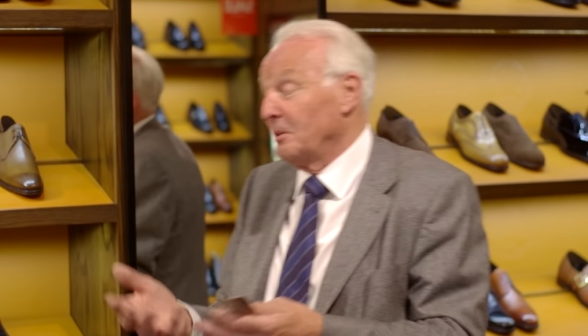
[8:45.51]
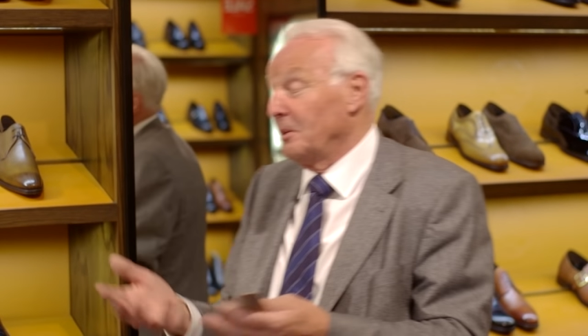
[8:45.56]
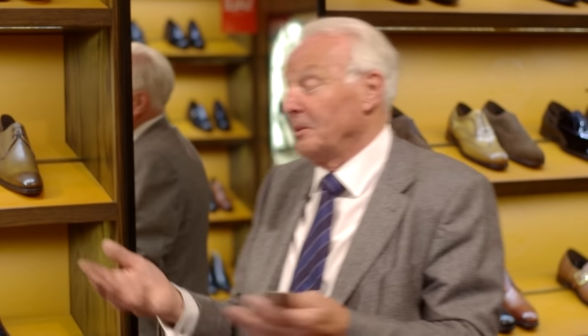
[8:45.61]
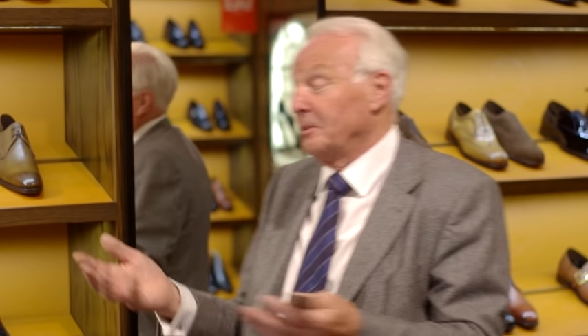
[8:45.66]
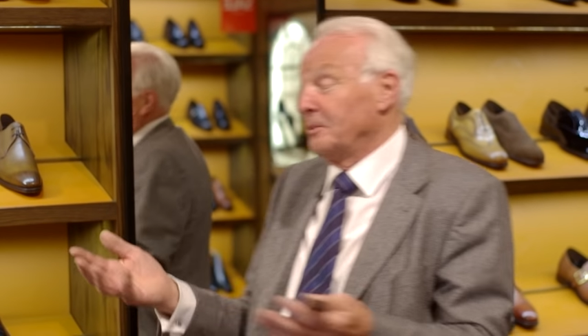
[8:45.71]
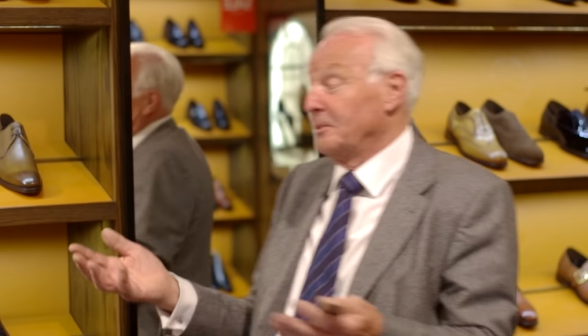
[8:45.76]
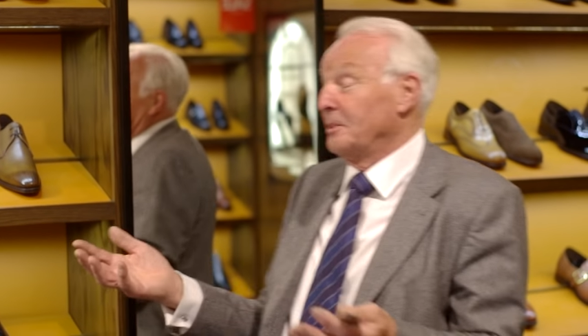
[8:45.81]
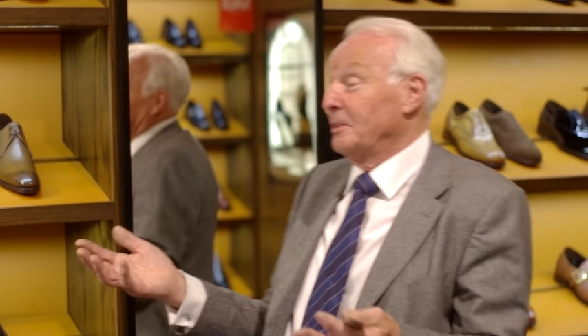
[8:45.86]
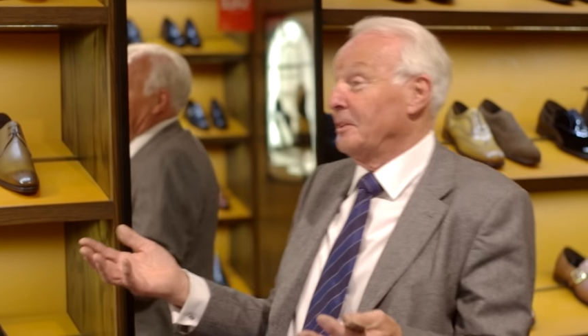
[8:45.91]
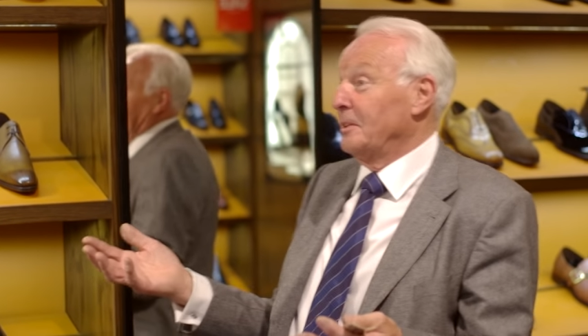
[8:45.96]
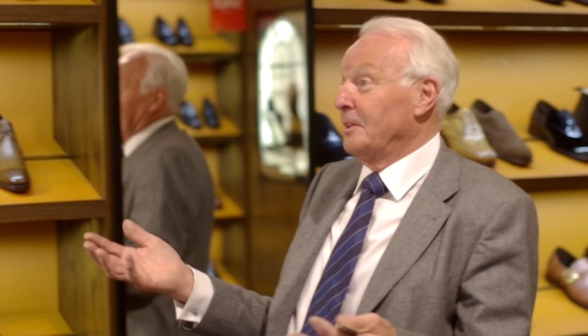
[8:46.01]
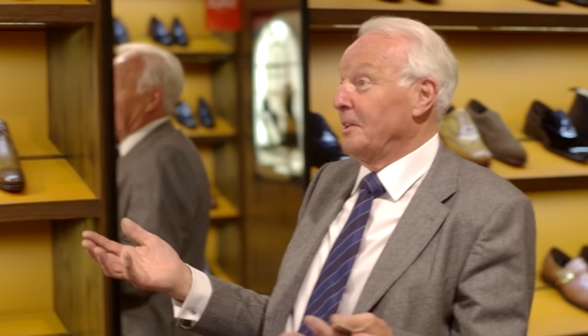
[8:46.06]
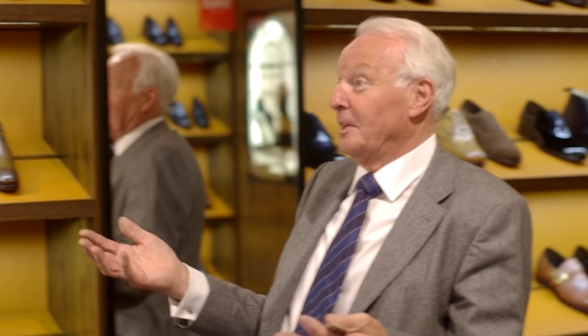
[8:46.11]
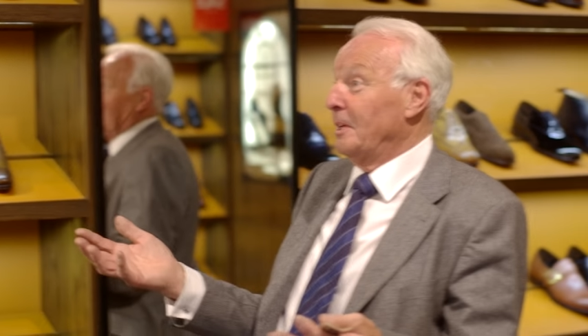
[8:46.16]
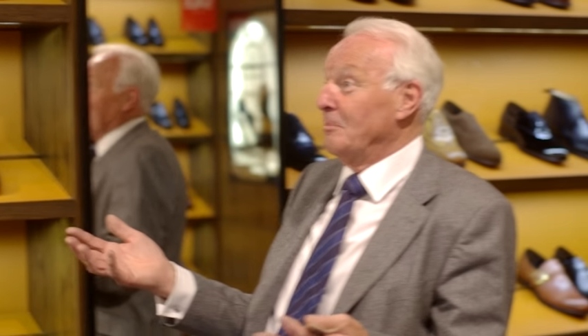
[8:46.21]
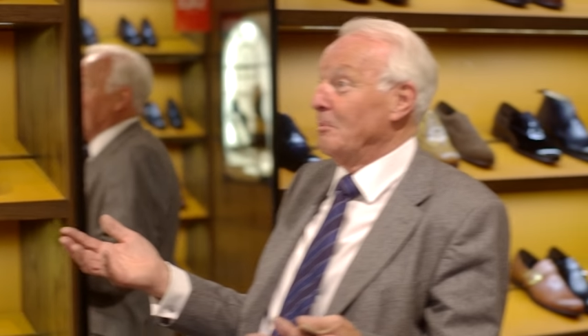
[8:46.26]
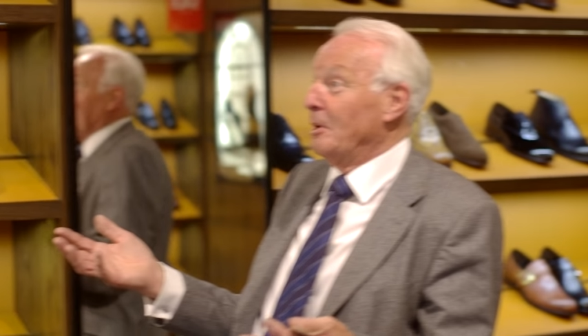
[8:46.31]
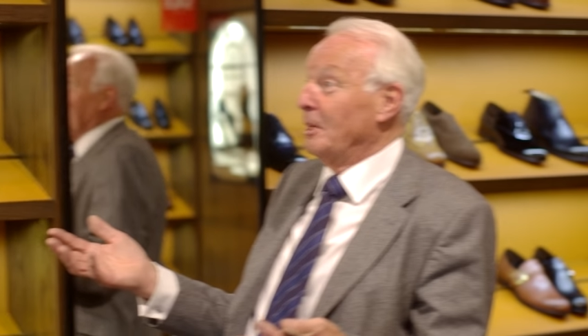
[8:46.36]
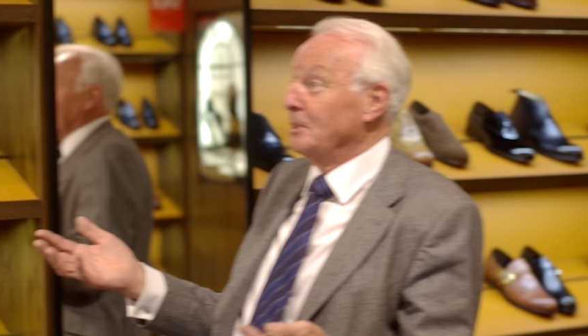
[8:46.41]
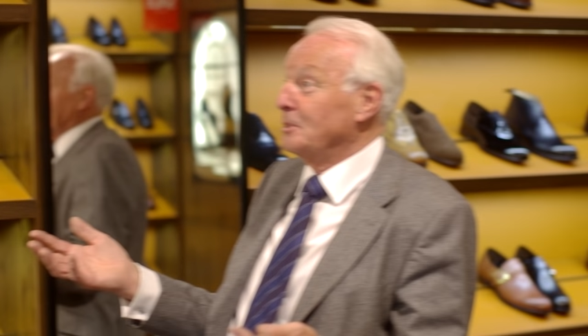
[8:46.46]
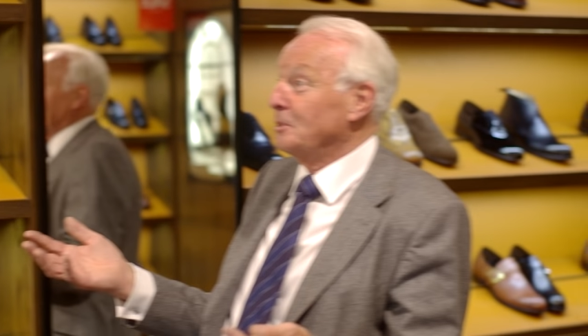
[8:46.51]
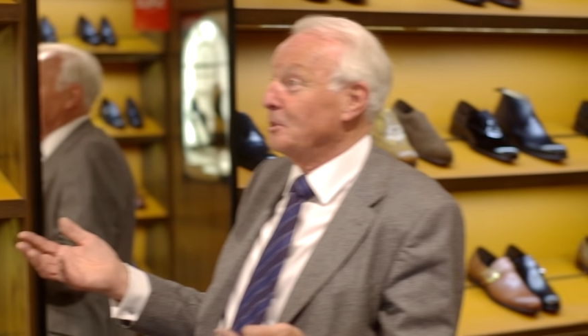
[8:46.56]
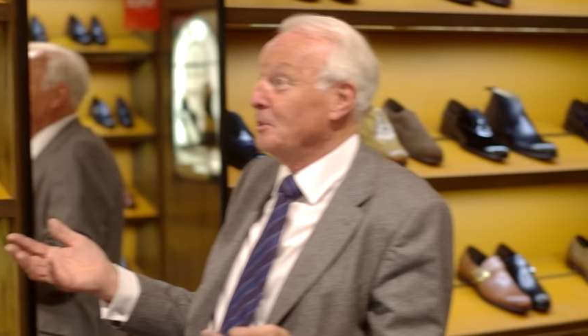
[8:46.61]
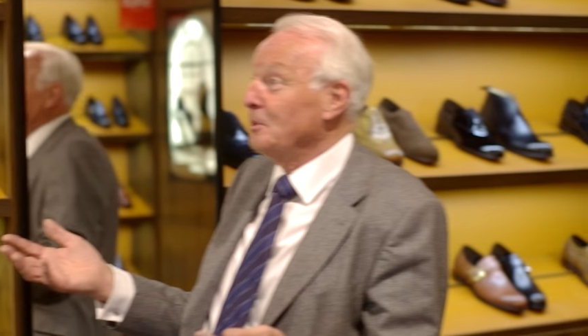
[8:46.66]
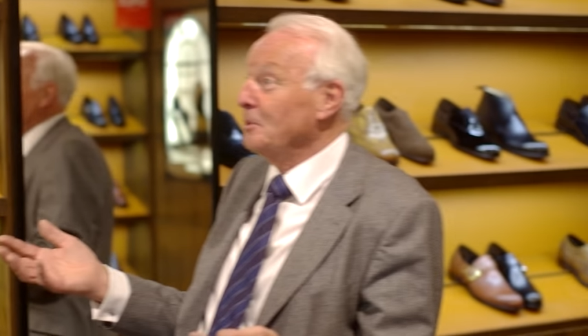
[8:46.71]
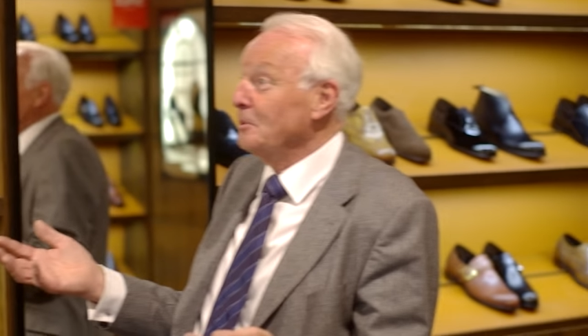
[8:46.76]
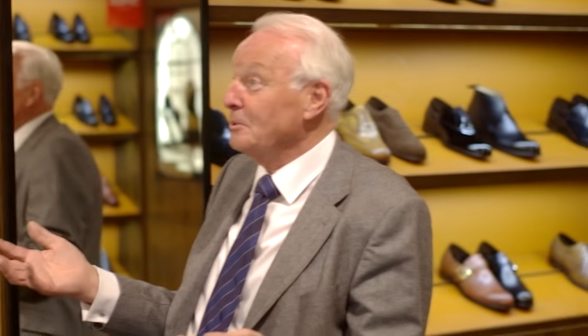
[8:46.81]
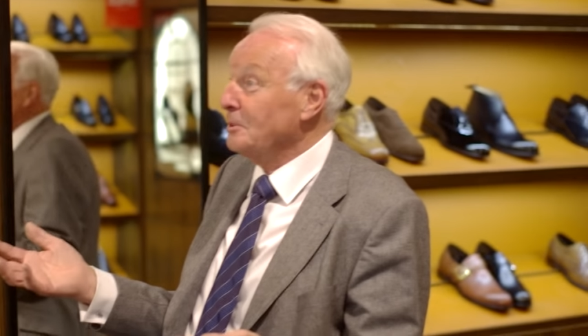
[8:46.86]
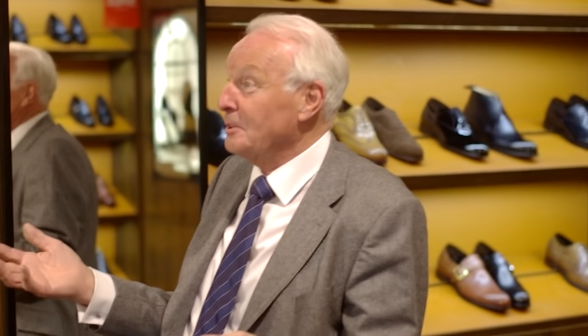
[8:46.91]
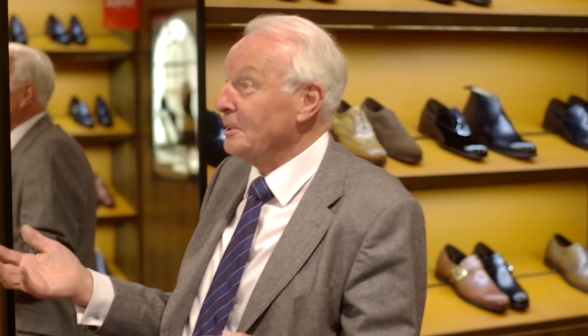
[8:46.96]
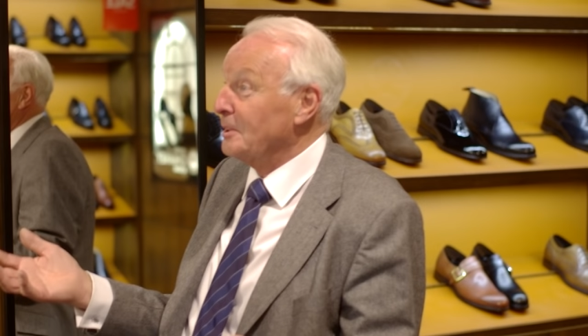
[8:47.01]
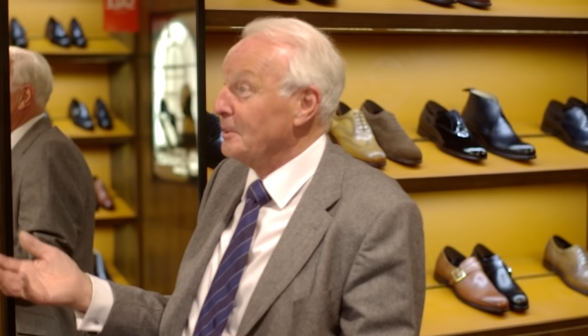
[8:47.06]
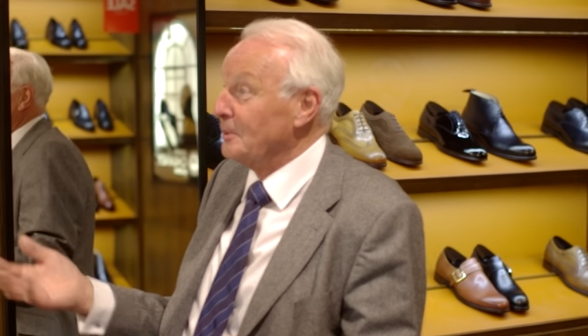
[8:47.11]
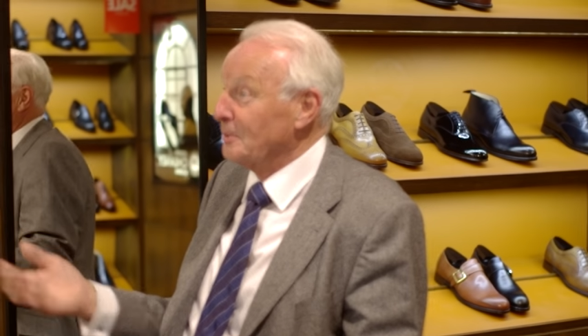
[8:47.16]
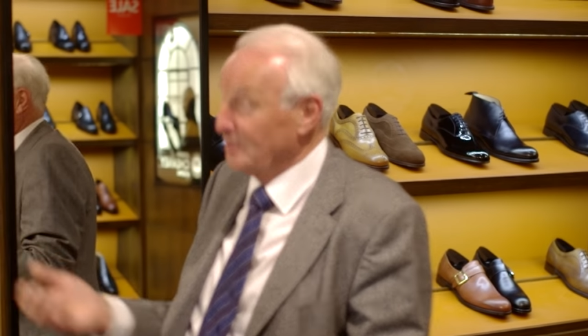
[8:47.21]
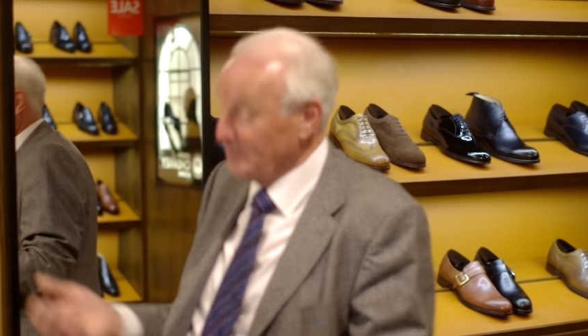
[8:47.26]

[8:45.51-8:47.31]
are they my shoes? And